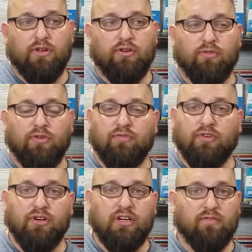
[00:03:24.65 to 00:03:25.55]
You don't know if
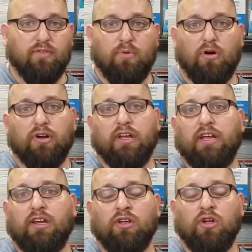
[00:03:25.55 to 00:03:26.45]
you're going to need it for
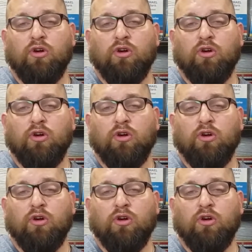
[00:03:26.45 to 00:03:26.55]
parking